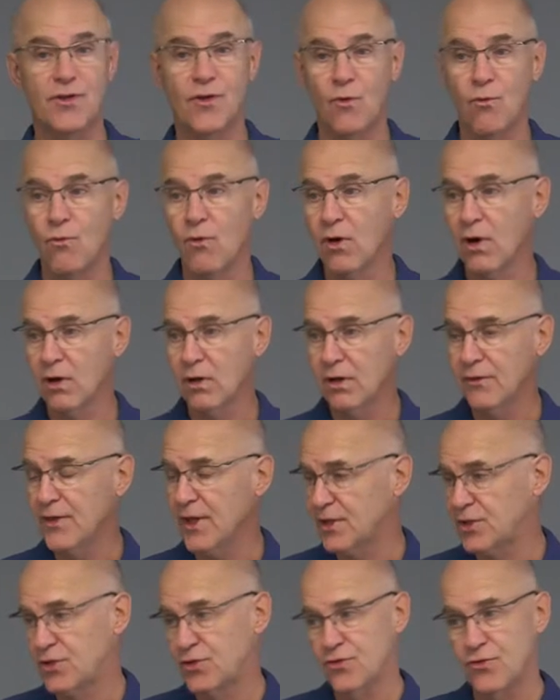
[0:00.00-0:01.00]
in the world,
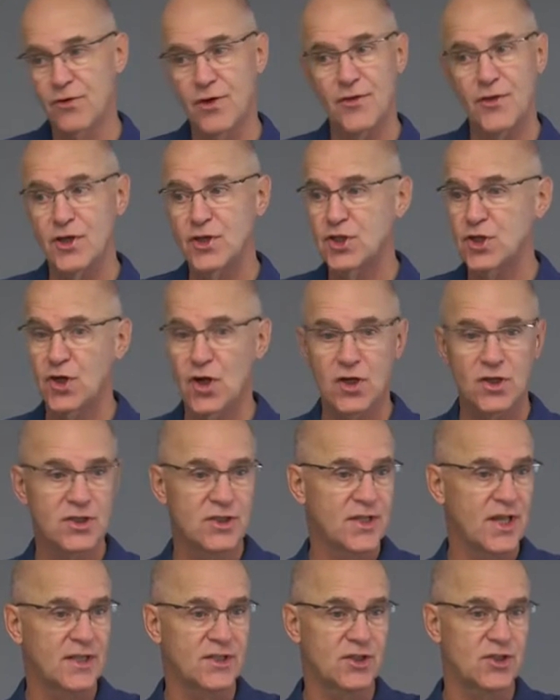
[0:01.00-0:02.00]
that's true in the
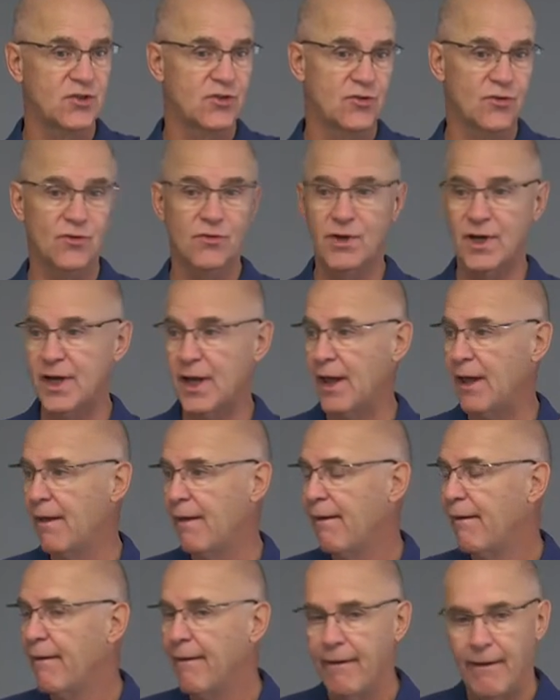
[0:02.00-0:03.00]
church, that's true in a,
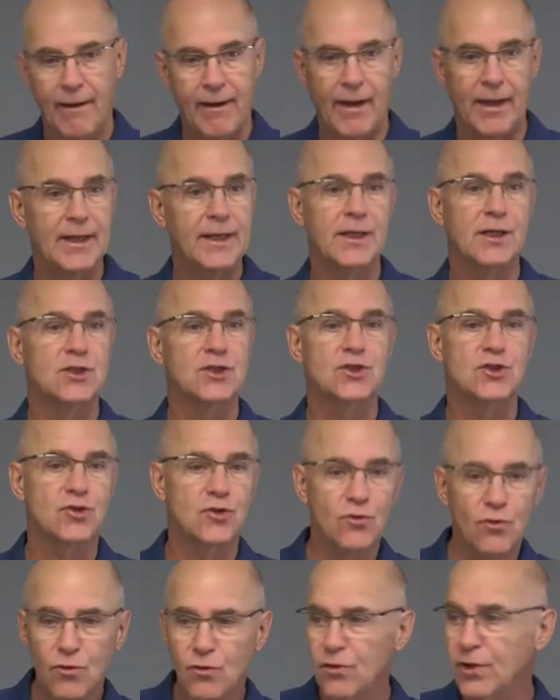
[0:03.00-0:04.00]
uh, in a
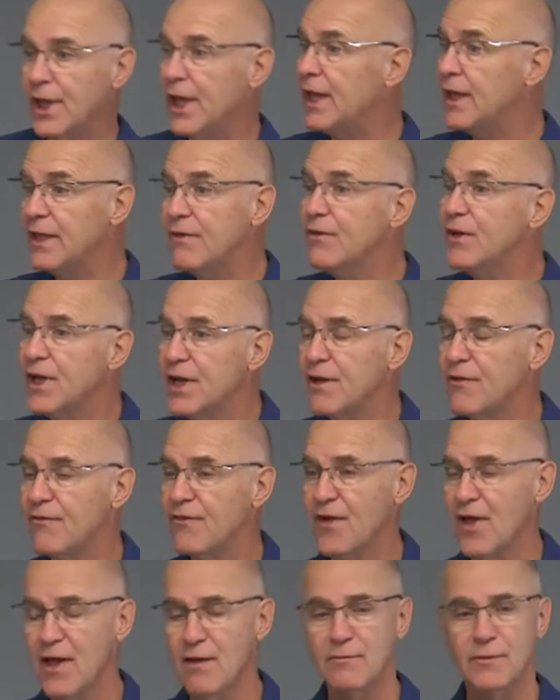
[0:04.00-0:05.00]
school, even in a
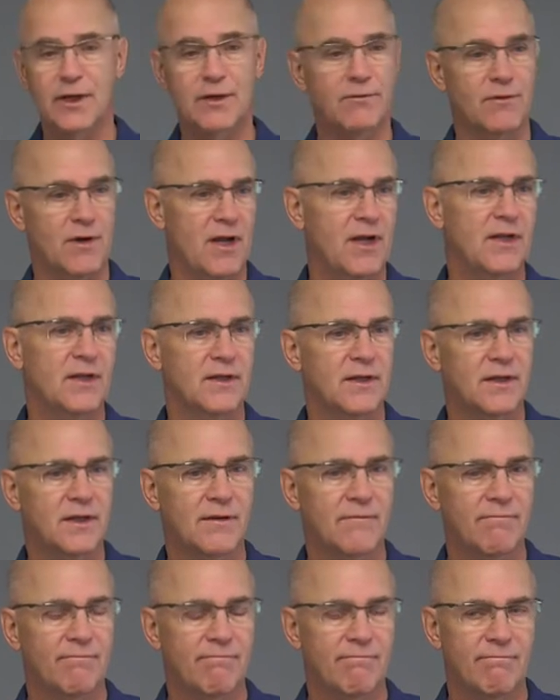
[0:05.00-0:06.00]
family, right?
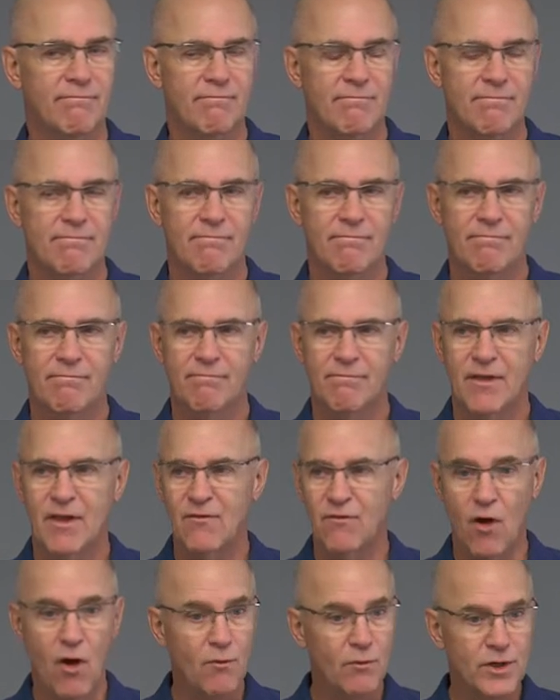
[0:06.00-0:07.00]

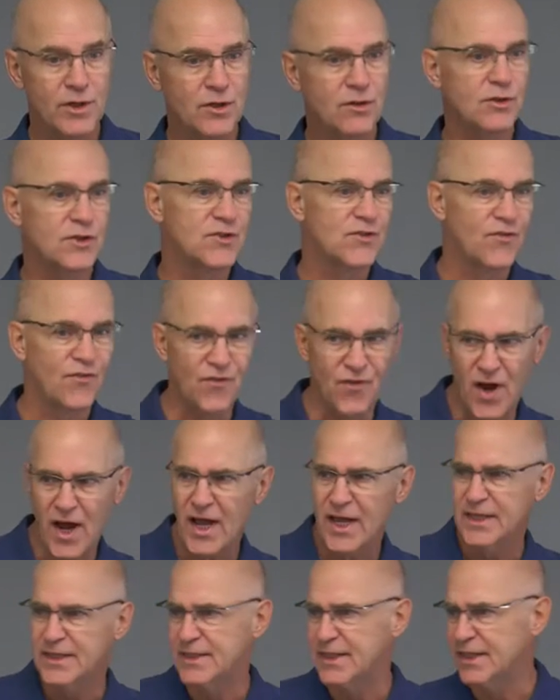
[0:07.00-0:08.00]
If all we do is
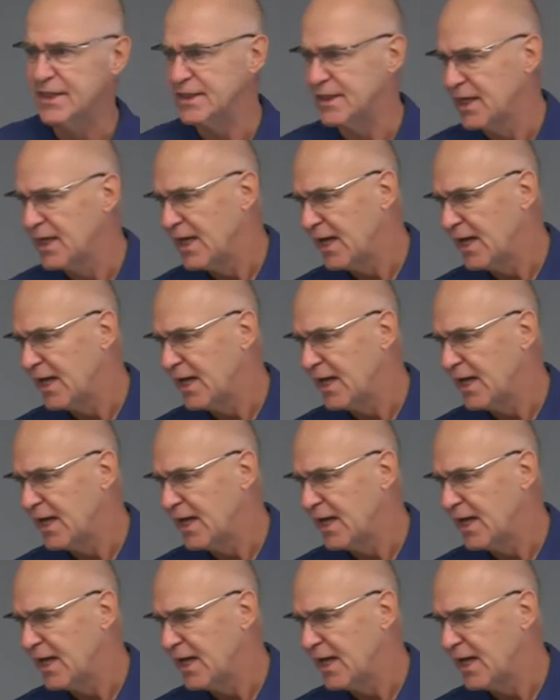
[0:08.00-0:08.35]
fight and,